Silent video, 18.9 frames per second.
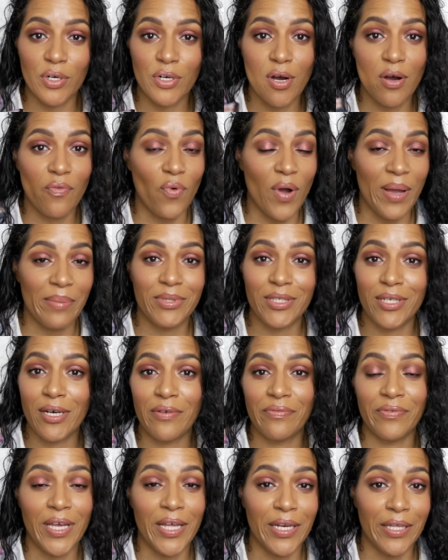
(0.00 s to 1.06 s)
it off, wiped it
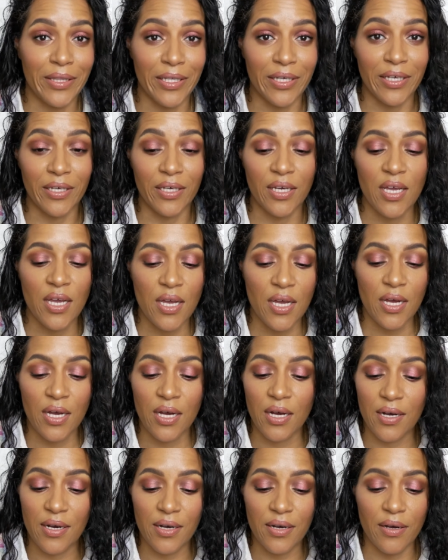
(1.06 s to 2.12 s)
off, anything.
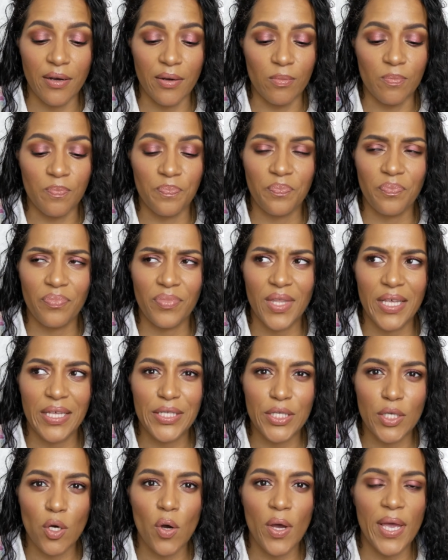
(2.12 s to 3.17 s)

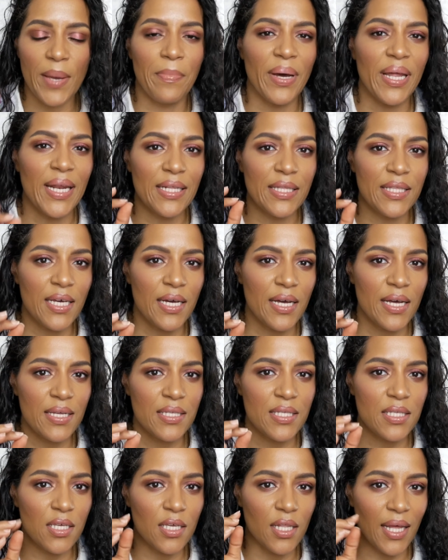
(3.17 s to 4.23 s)
So, but it
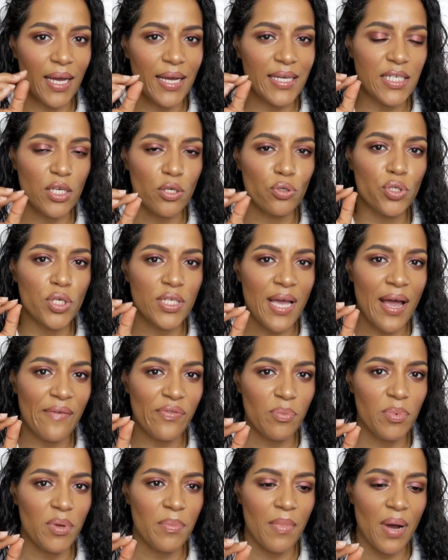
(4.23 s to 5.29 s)
does, like I said, you just have to
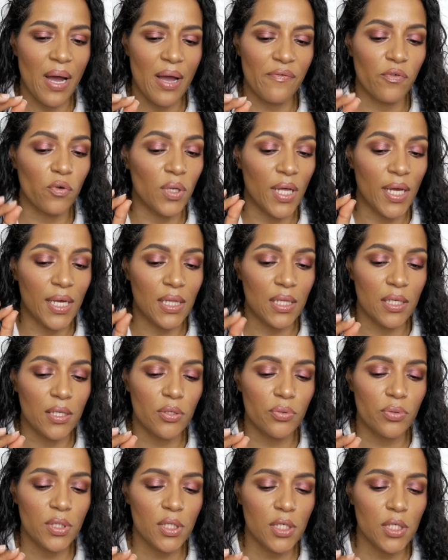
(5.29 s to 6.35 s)
be mindful. Like
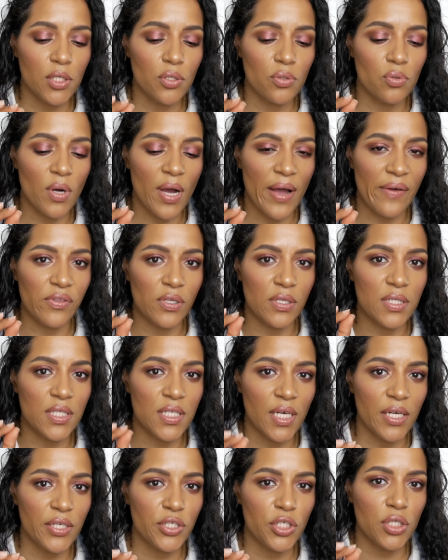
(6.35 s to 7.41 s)
literally you have to
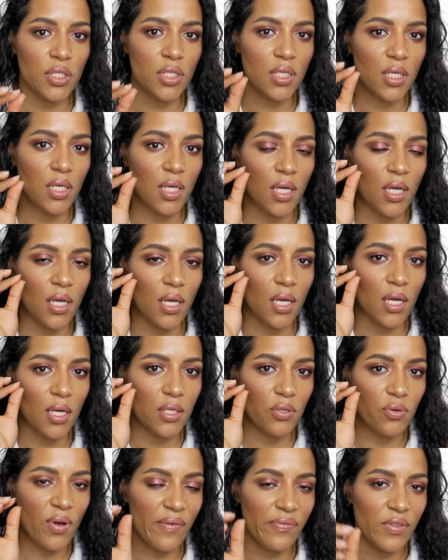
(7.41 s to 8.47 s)
touch,
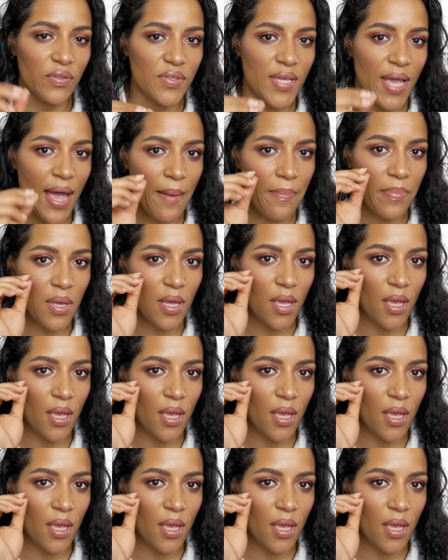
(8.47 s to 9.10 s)
you have to tap